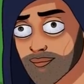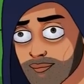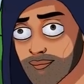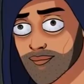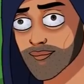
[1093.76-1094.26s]

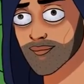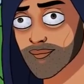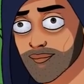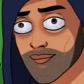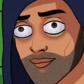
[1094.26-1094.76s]
He
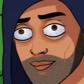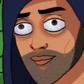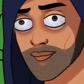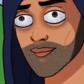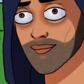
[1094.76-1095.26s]
started to
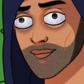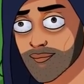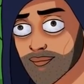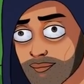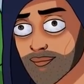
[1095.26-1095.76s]
pass our
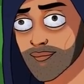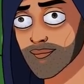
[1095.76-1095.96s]
house,